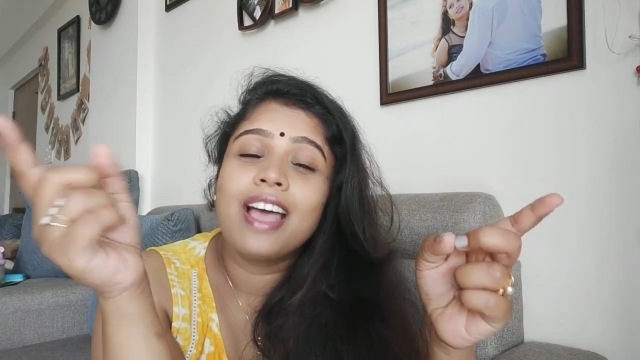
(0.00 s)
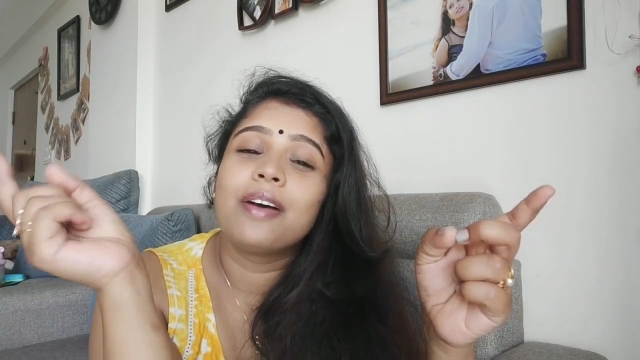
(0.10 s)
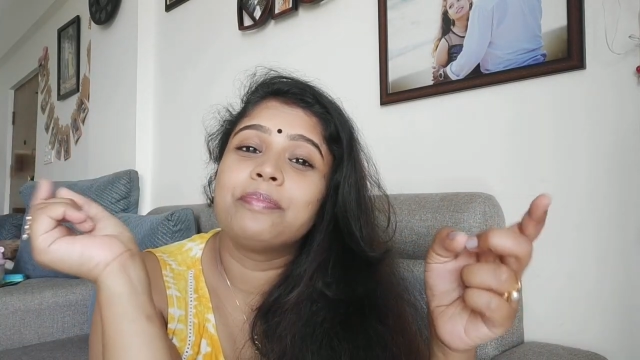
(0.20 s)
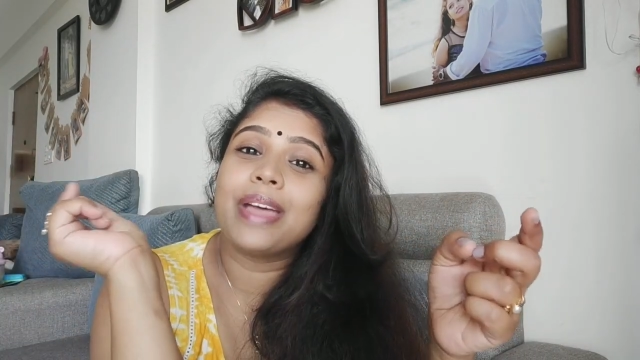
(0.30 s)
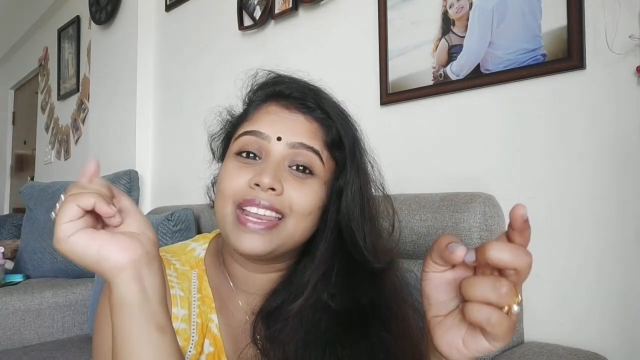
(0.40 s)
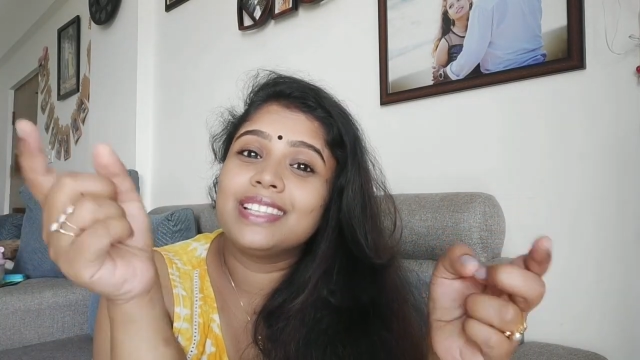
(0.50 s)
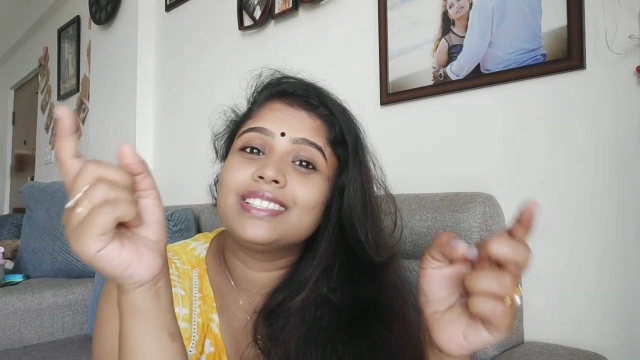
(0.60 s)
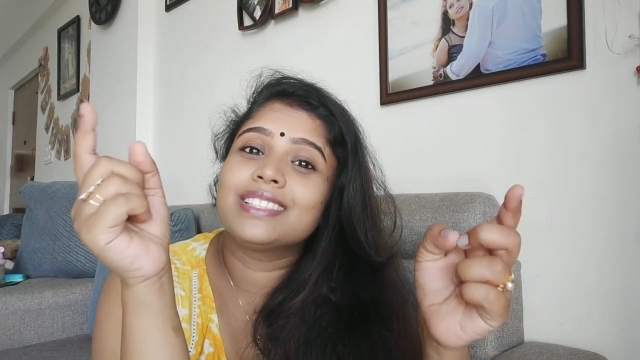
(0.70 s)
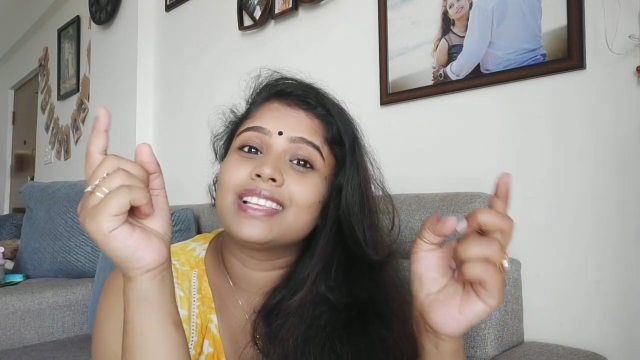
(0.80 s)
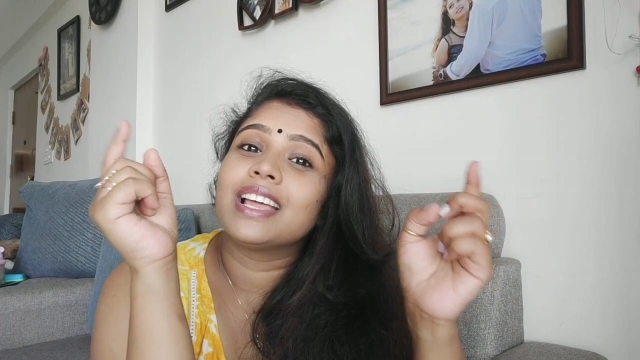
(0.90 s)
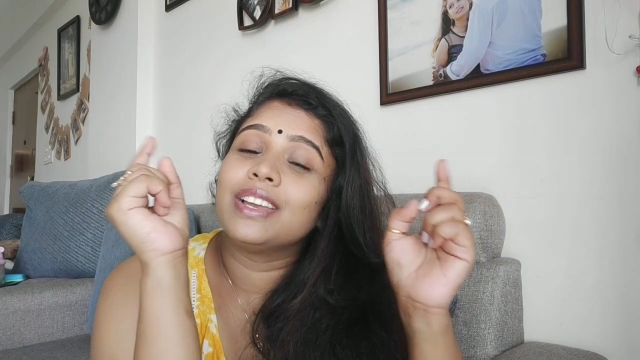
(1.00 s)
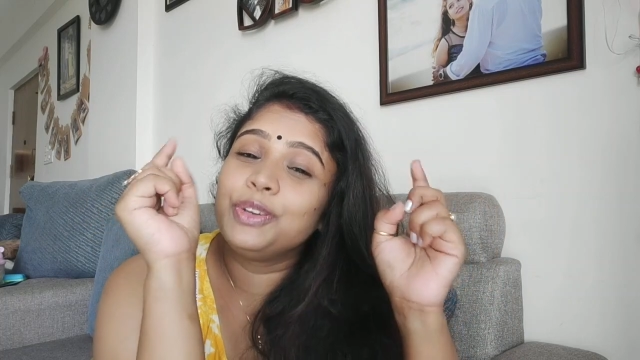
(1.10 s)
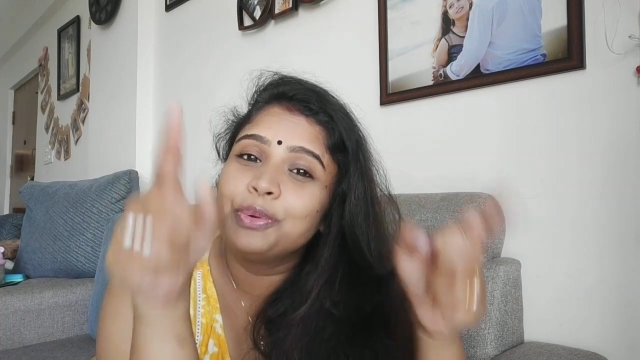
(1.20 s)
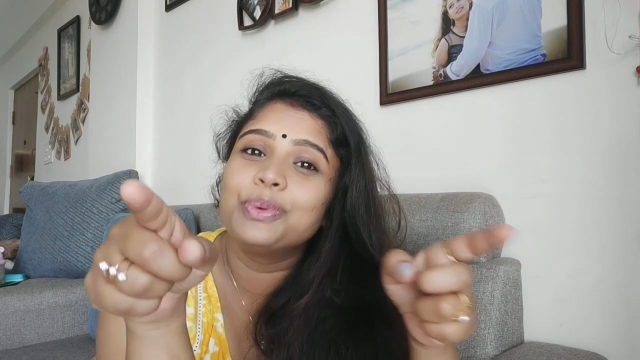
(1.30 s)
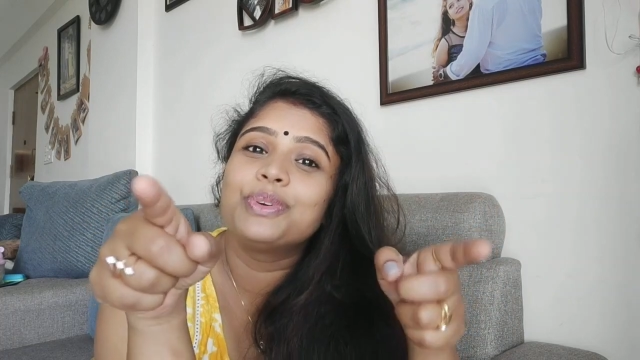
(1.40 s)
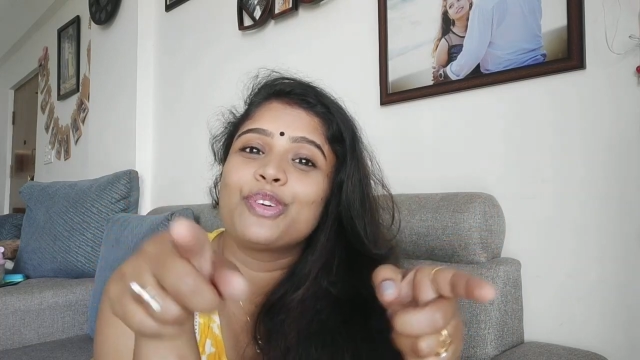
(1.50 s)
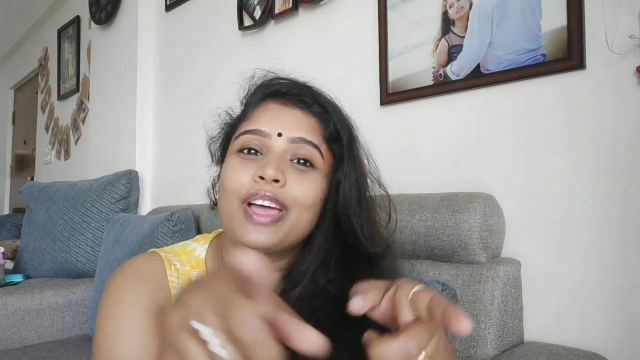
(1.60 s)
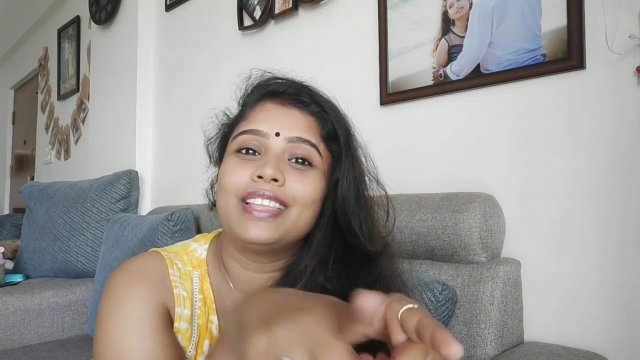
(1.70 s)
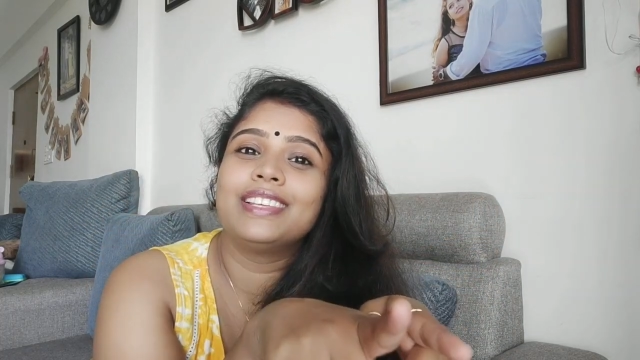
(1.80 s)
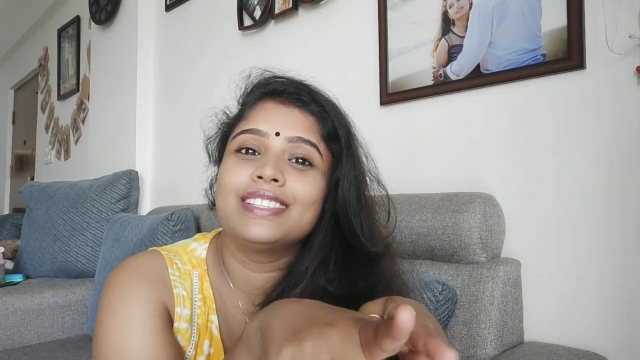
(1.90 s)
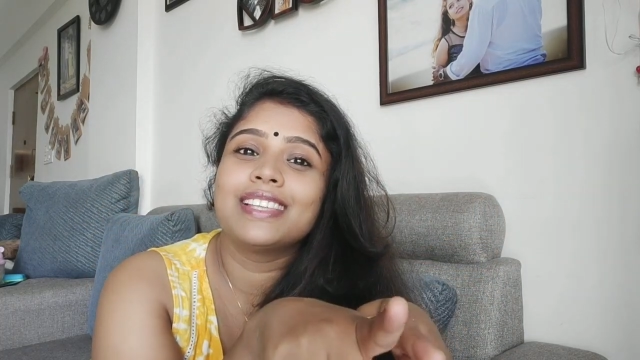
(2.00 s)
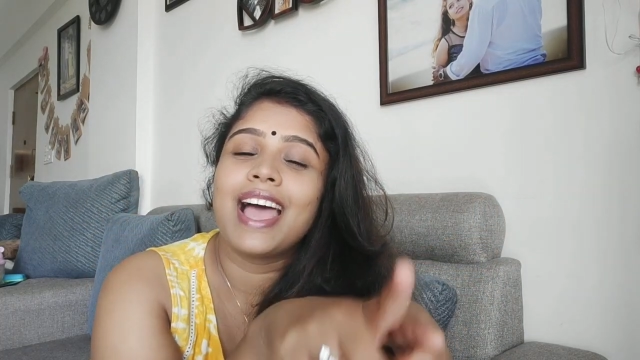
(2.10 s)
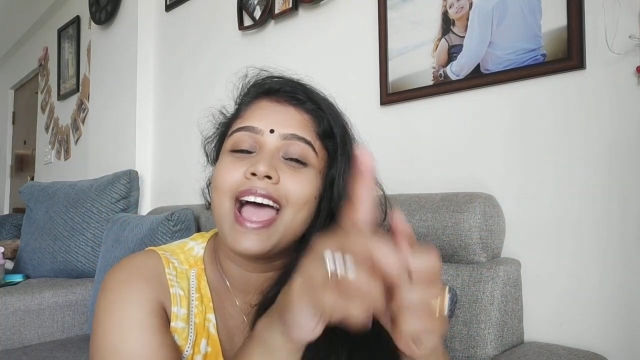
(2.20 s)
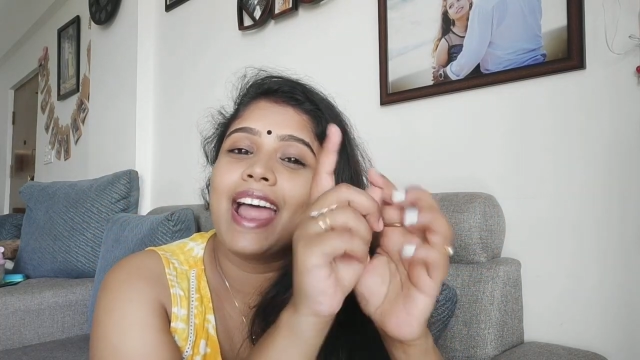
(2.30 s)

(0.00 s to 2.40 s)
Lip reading: parents, do try this